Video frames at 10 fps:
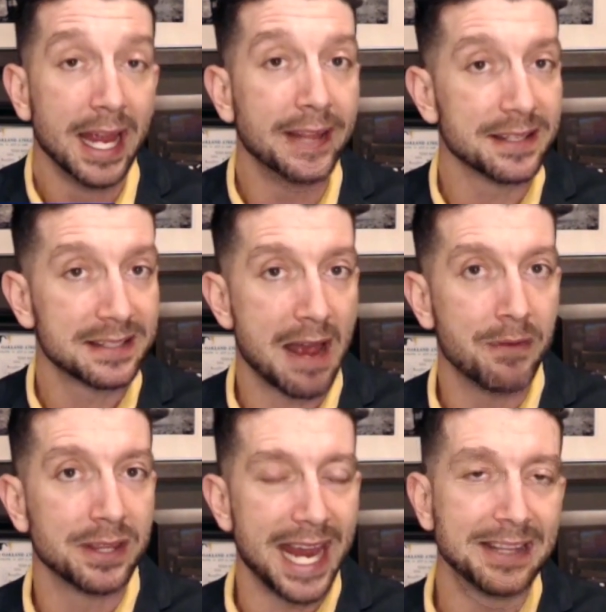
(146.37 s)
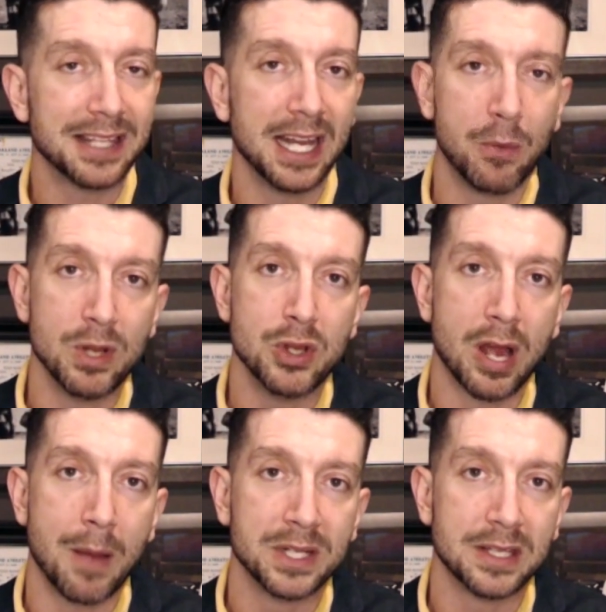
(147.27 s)
In the 7th, 8th inning, when you
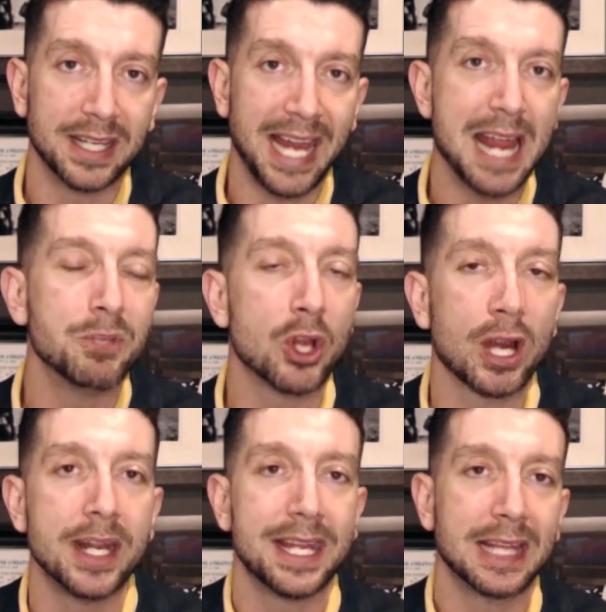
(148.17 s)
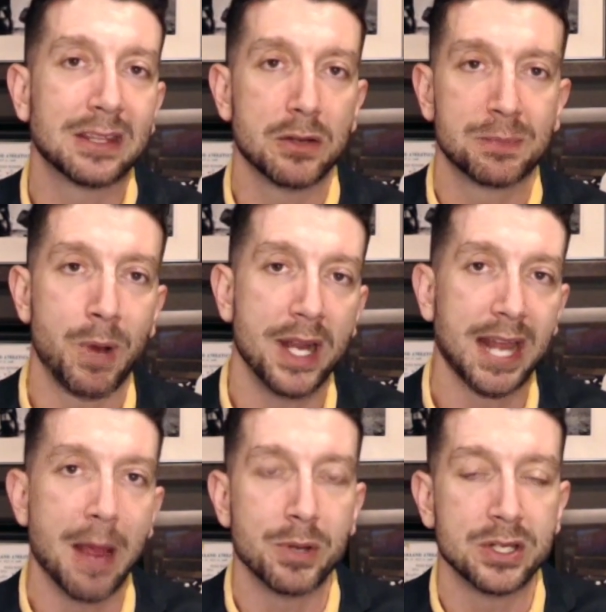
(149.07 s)
come into the game, you're going to get those
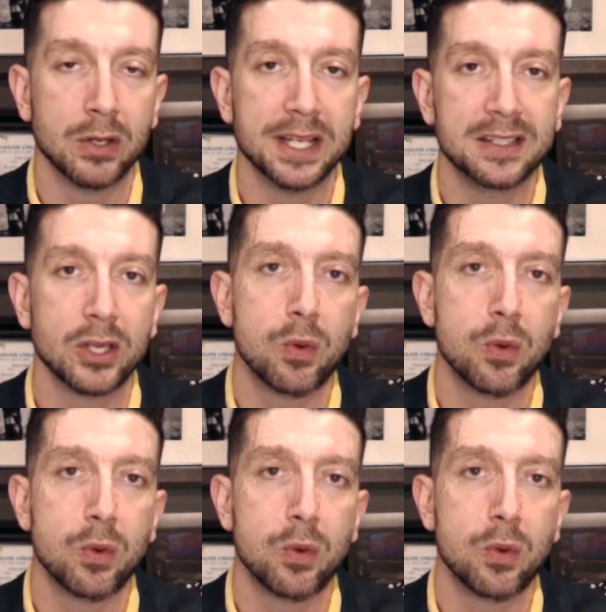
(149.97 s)
bunting opportunities.